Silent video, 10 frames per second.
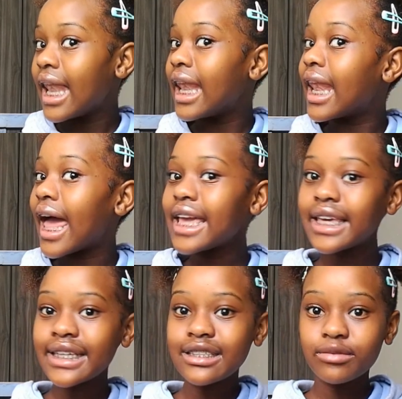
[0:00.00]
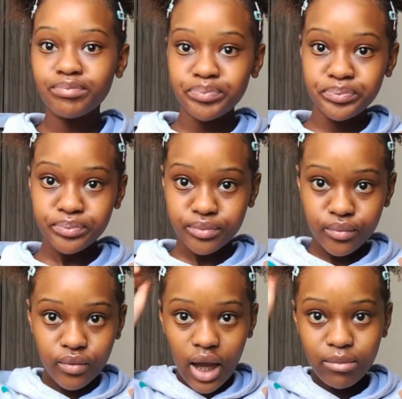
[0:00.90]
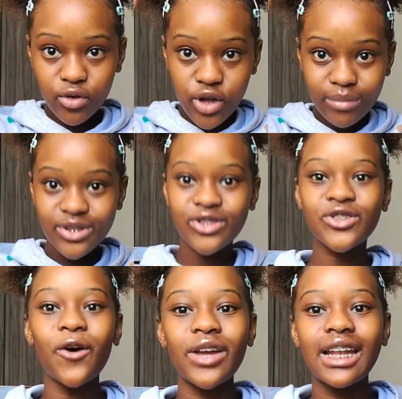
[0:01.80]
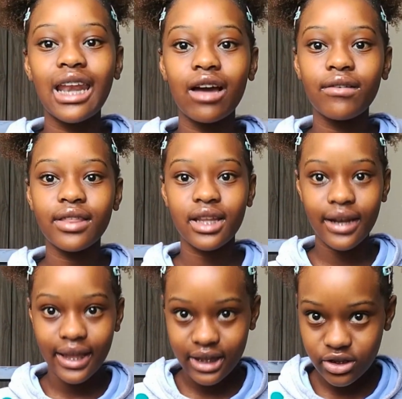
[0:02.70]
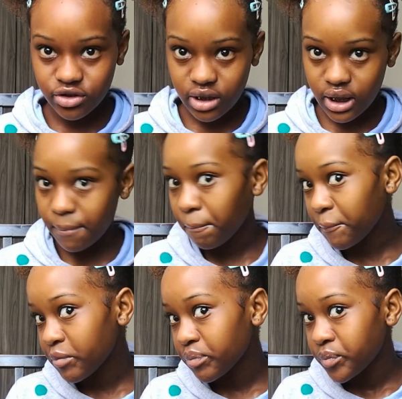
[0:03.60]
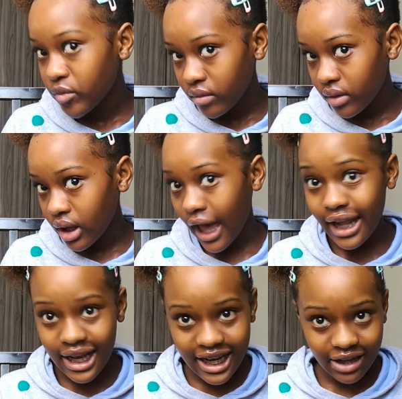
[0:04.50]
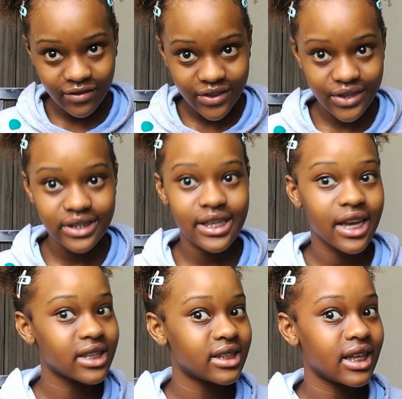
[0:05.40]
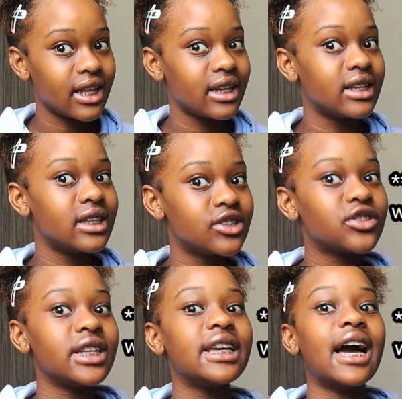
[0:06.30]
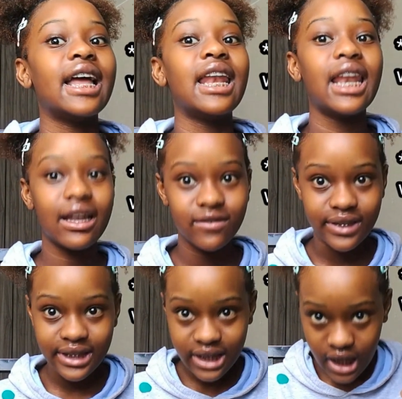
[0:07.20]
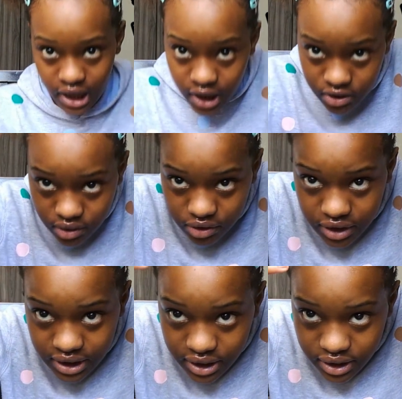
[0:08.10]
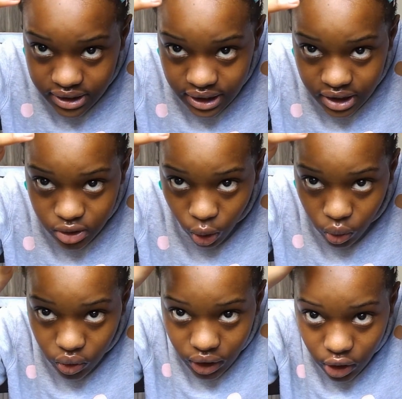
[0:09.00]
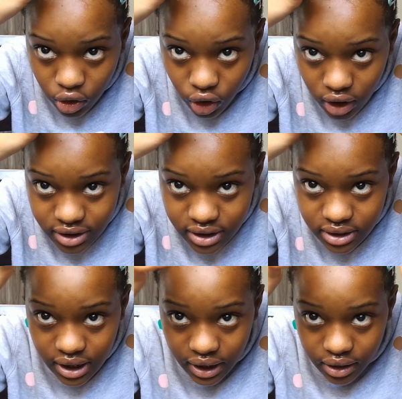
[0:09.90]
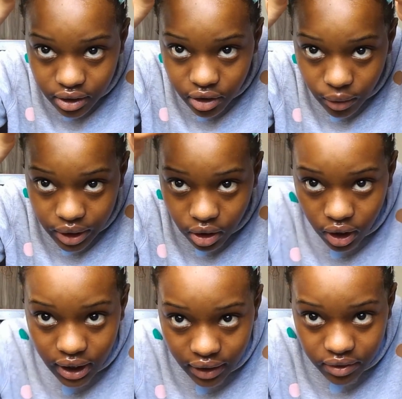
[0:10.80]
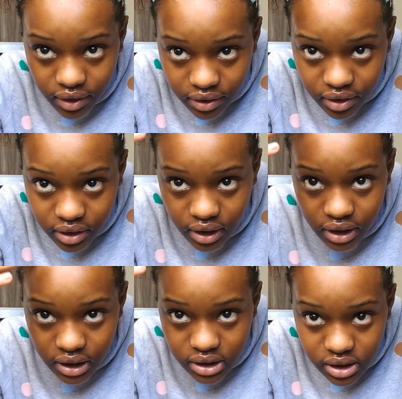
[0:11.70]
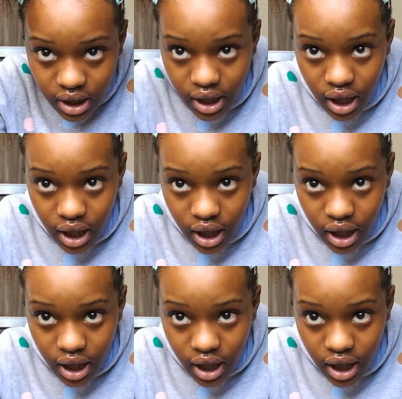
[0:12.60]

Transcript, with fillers: like it I'm, I'm so in love with it like literally I love this hairstyle. Literally, I love it. So you can see this whole cross thing going on and then the thing is